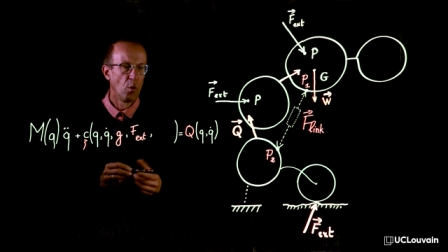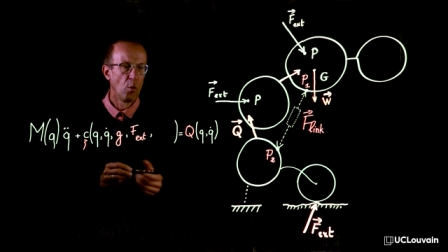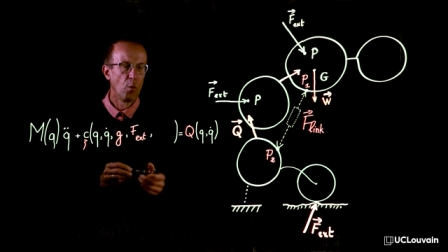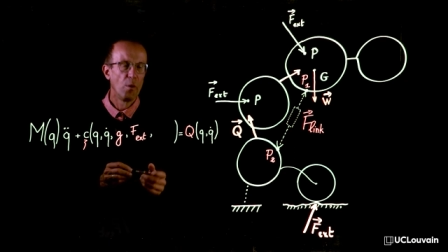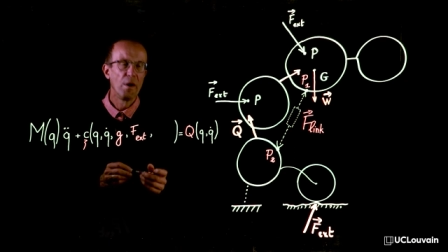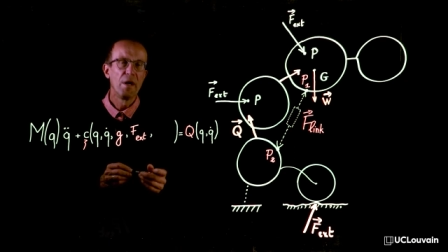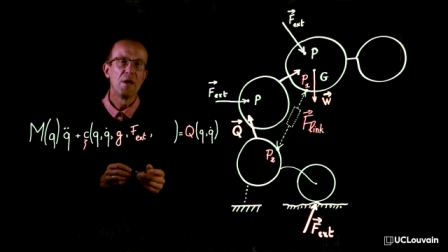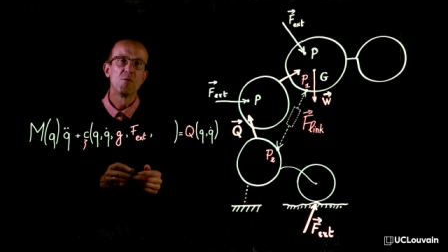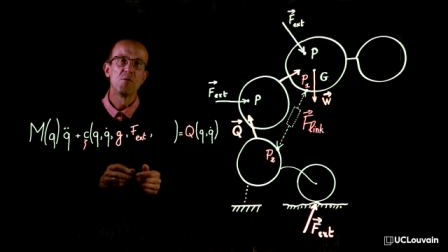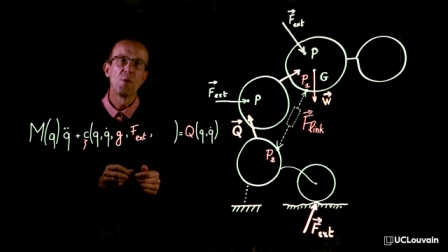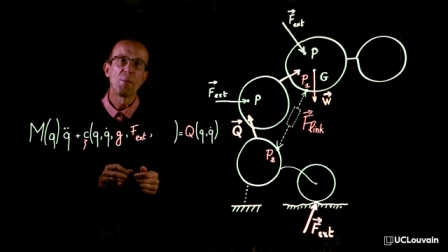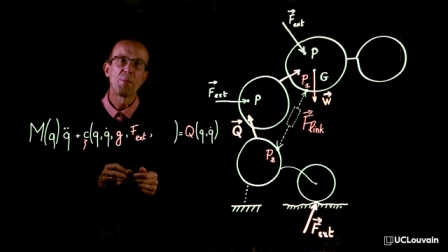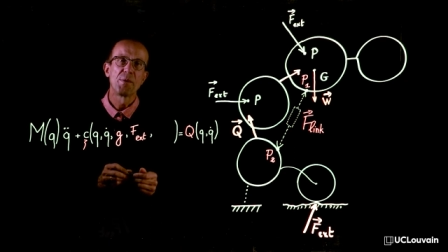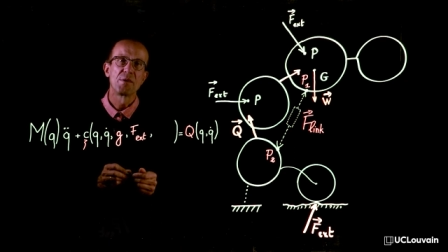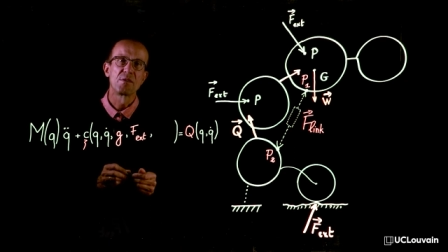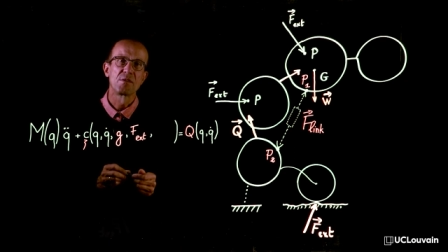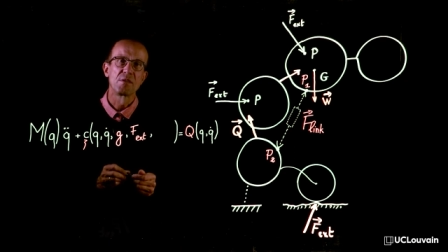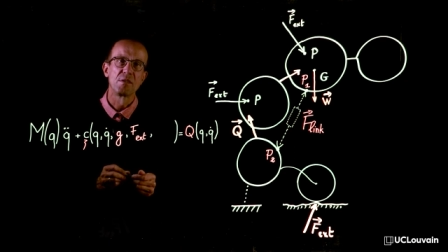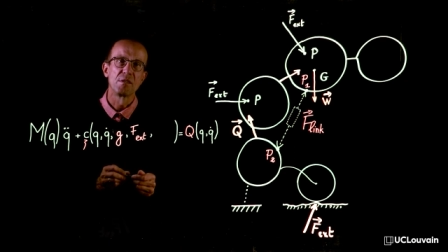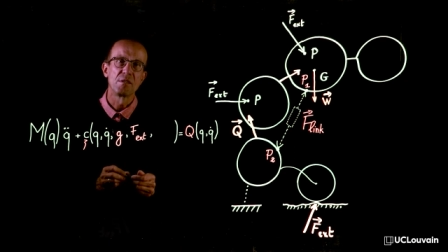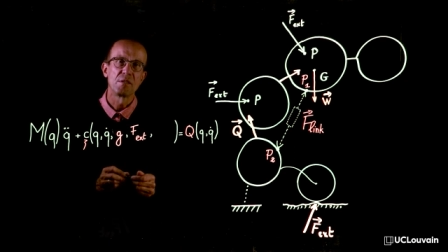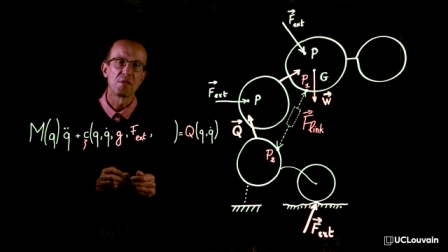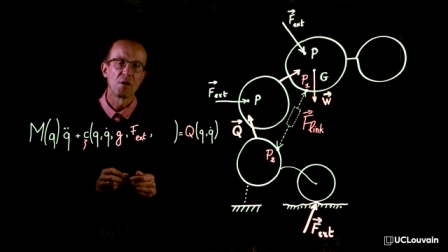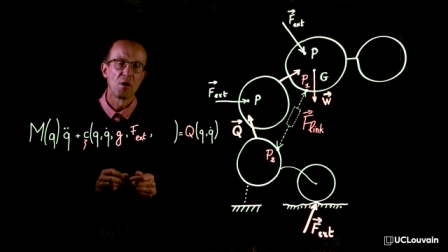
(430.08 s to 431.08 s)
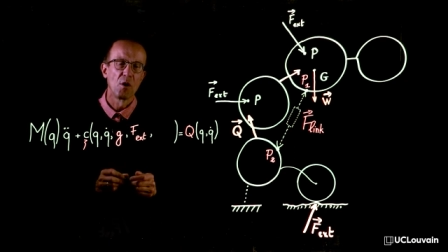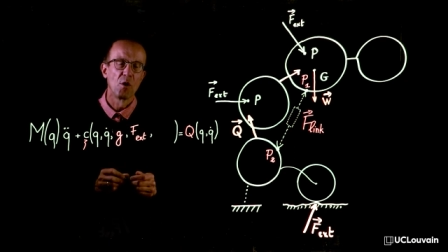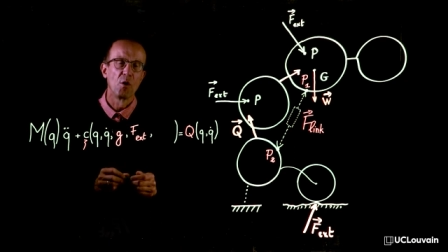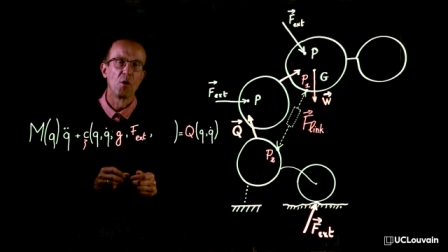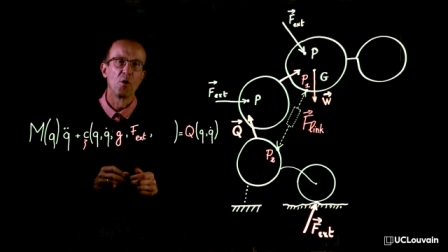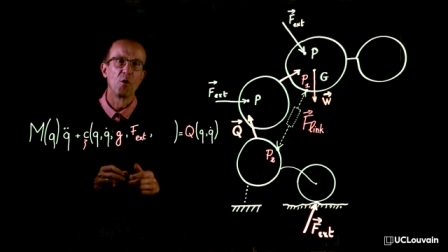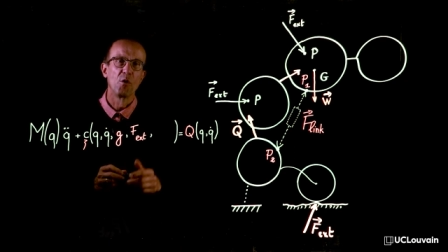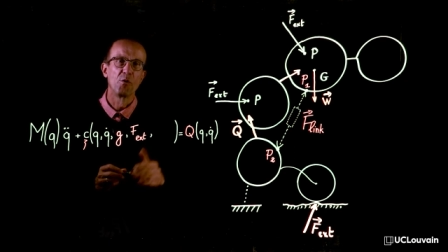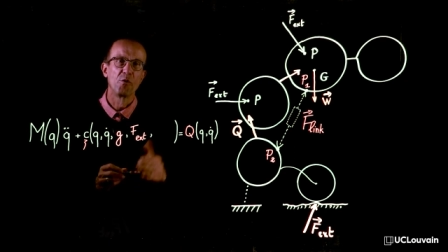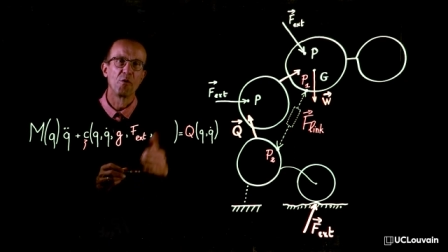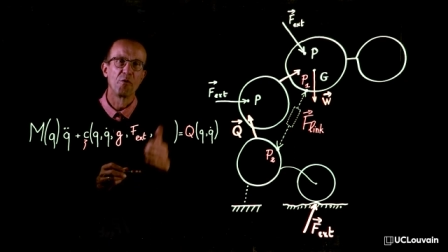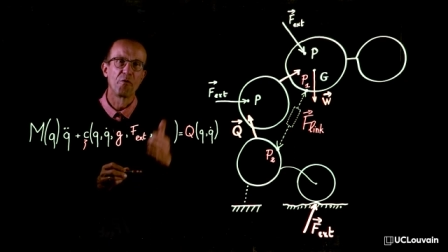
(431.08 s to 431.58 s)
will represent
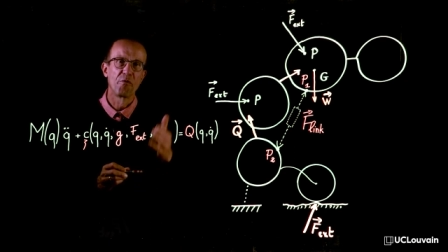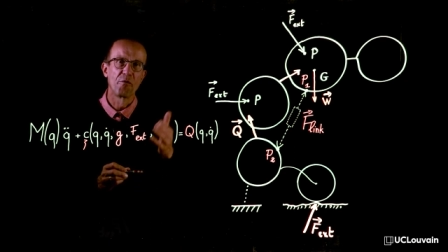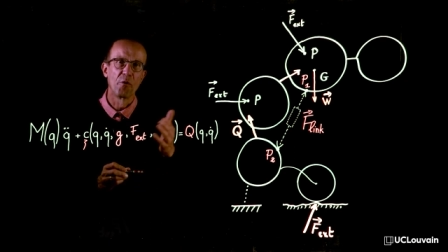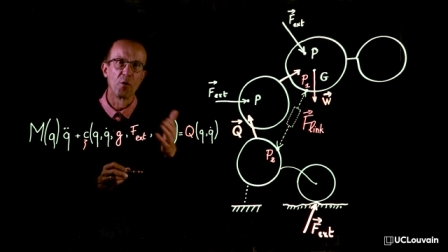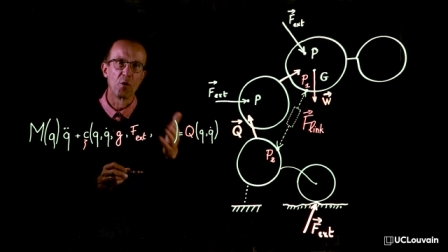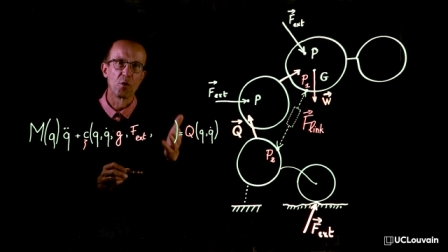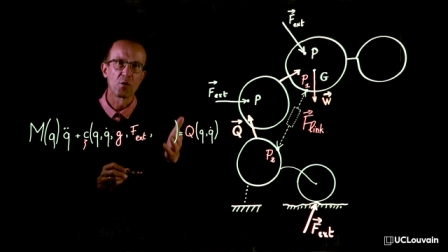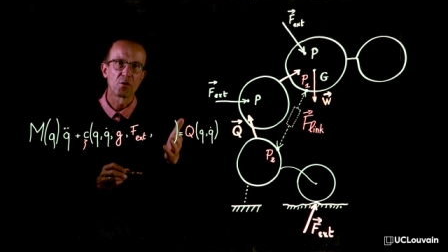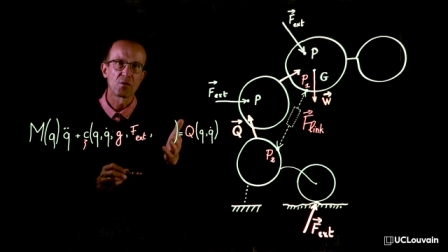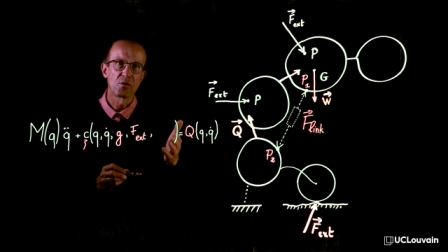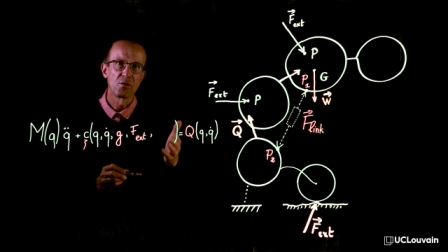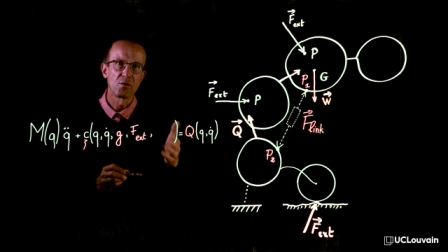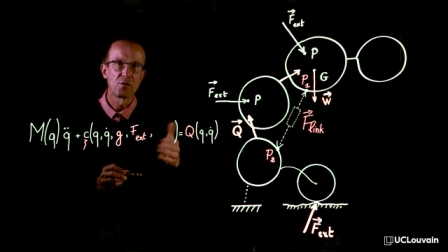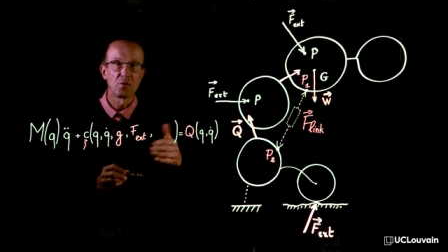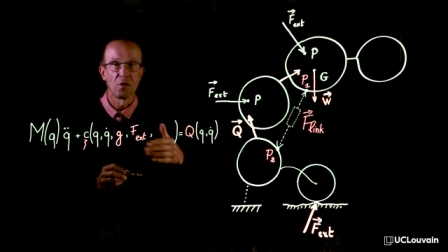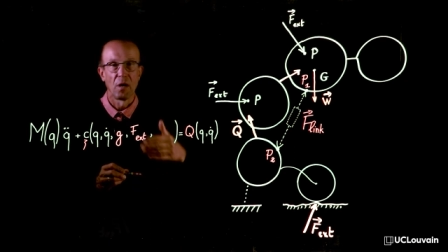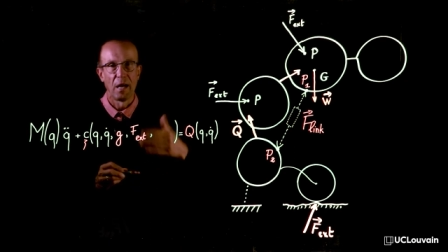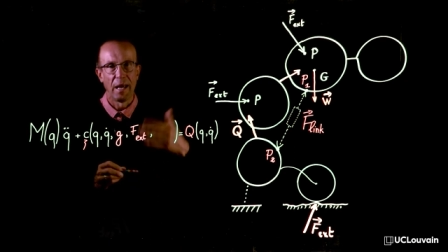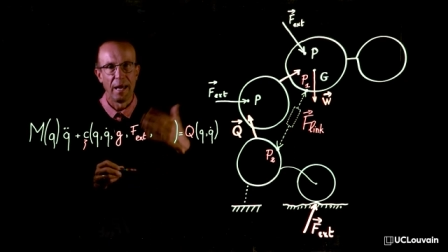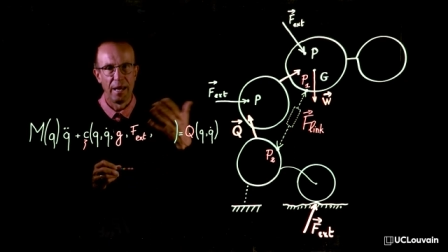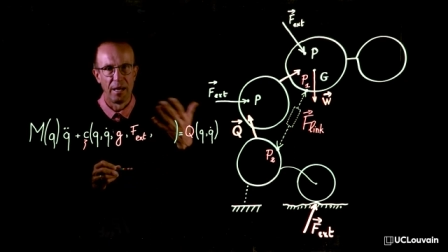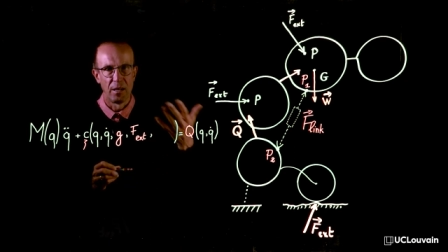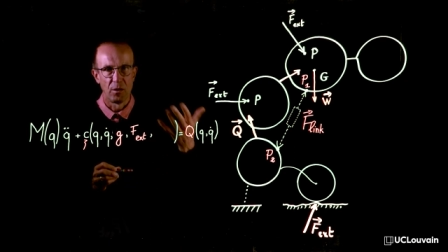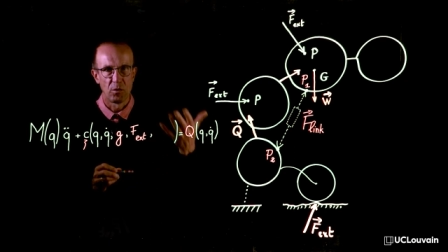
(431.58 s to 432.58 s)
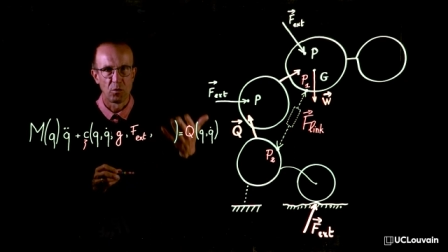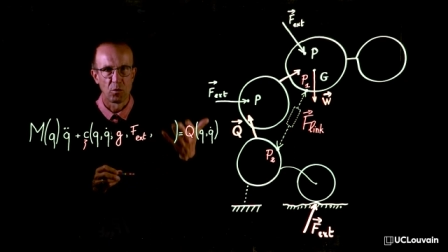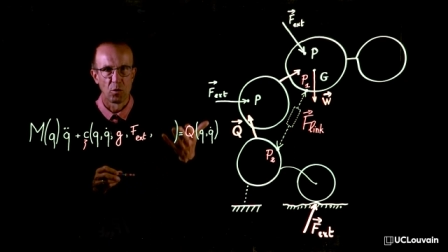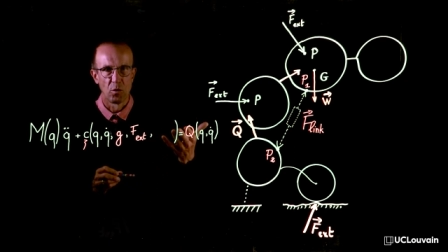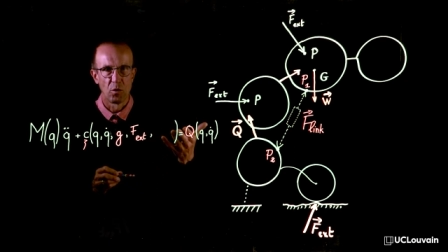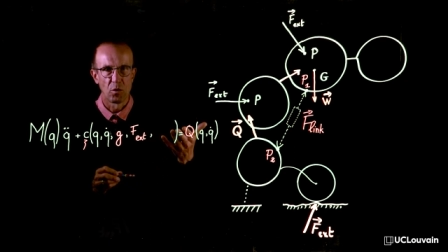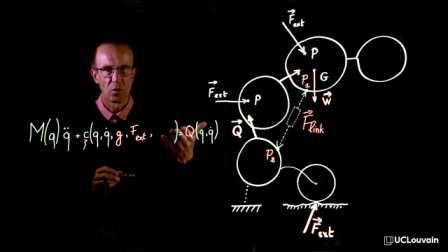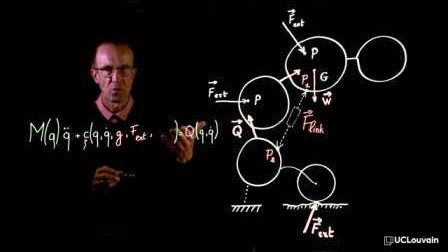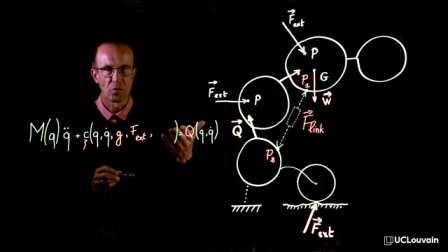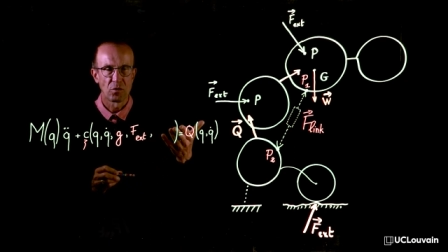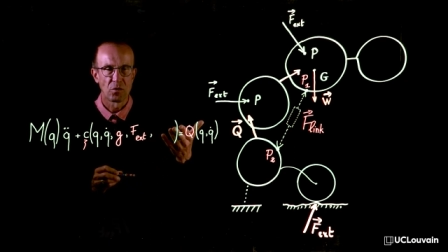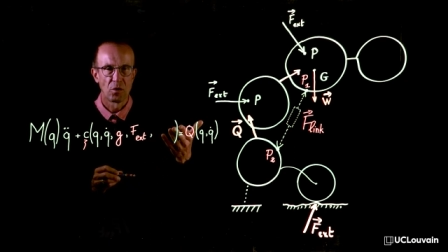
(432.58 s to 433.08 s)
the forces and
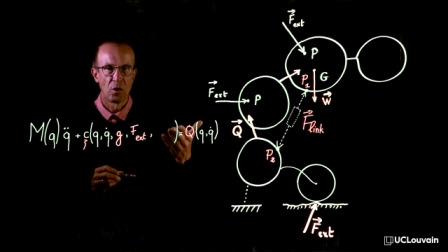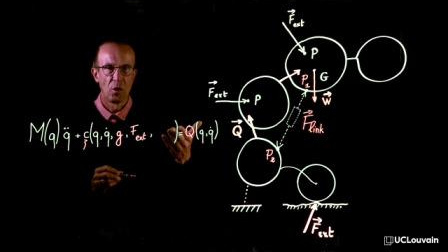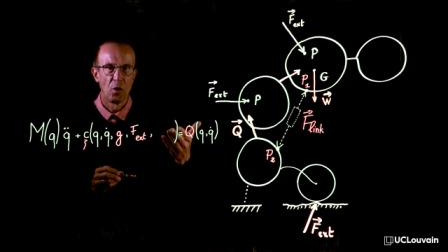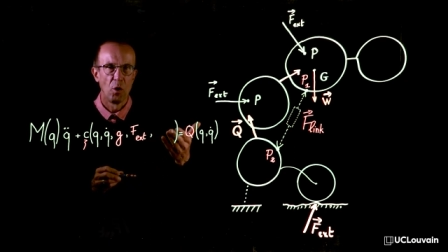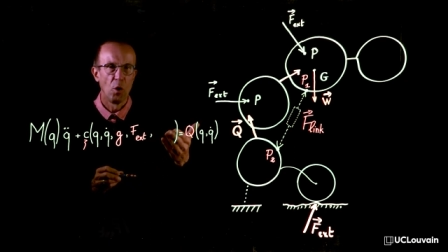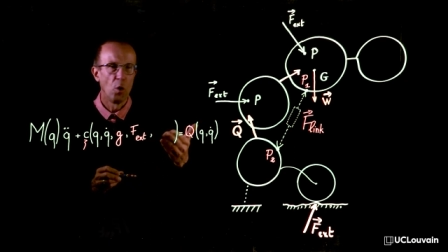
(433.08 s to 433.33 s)
torques